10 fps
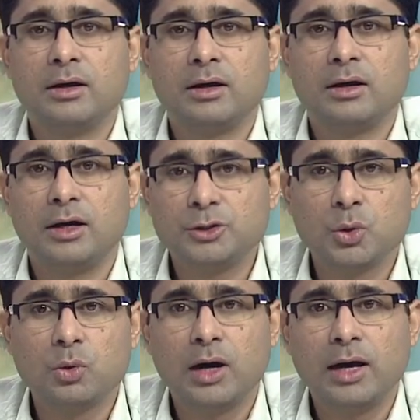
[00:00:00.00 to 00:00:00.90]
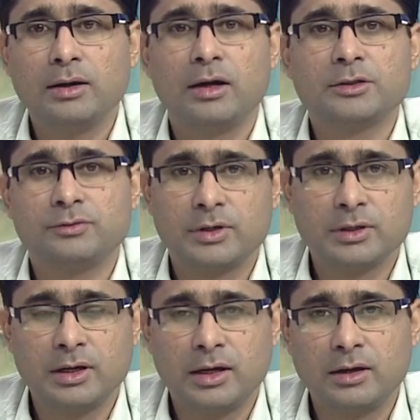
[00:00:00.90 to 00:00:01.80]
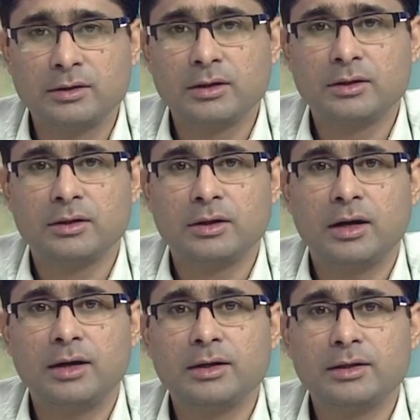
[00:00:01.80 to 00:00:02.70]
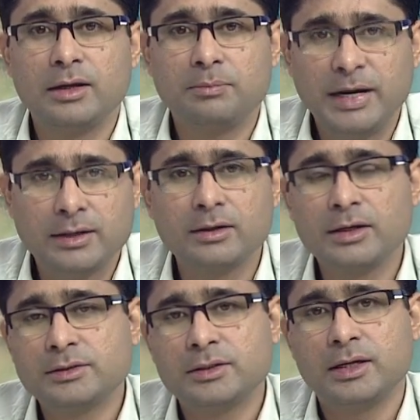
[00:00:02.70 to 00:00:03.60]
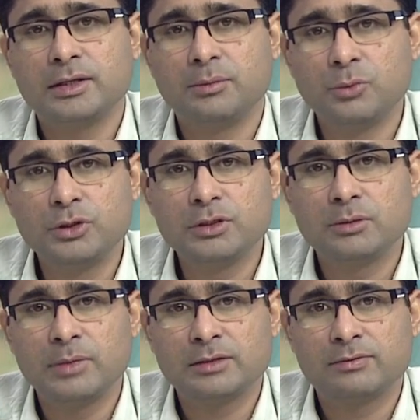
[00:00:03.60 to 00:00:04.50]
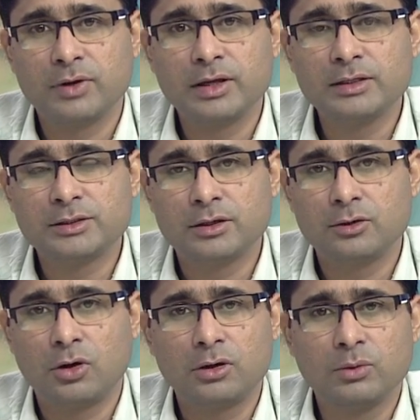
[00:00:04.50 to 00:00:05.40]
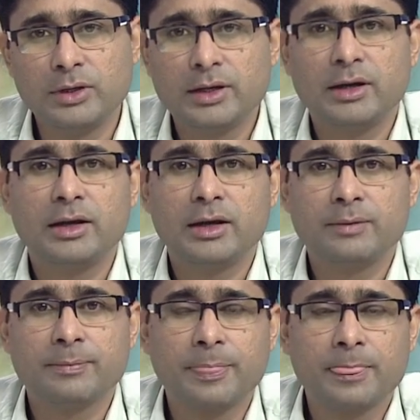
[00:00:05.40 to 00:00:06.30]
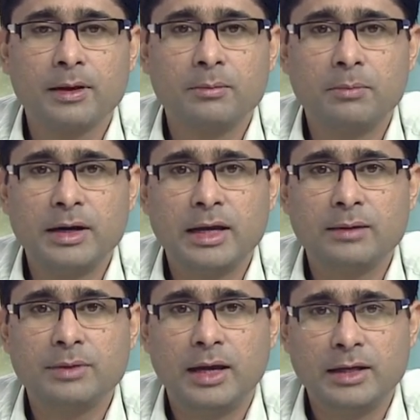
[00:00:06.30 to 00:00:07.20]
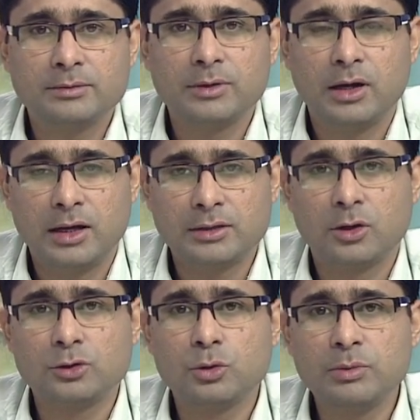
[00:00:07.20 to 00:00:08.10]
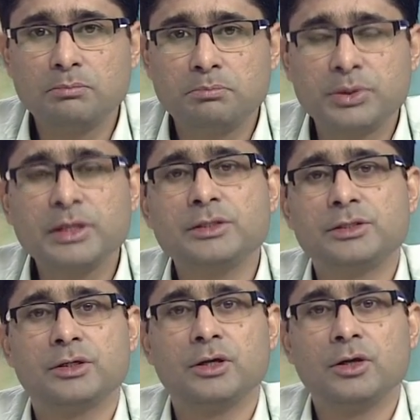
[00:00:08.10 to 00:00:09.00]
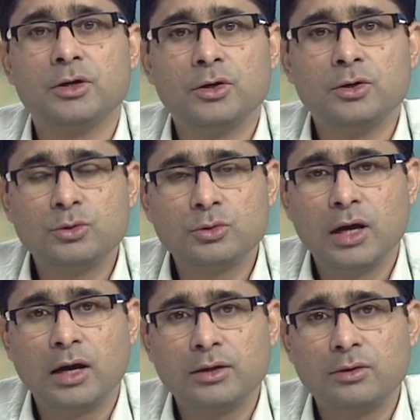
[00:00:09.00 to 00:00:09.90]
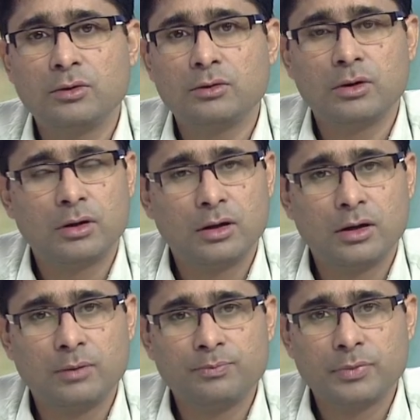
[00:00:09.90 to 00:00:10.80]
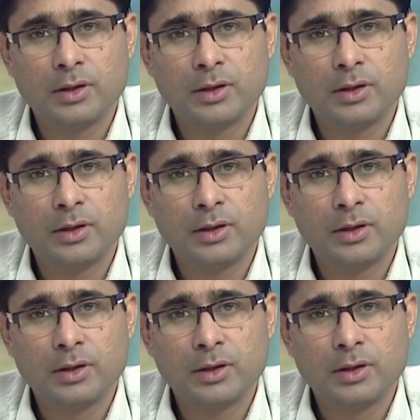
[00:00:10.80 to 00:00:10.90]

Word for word: uh, Ashoka and Harshvardhana, under, under their patronage the Buddhism has flourished not only in India but have, has, has also been preached to the you know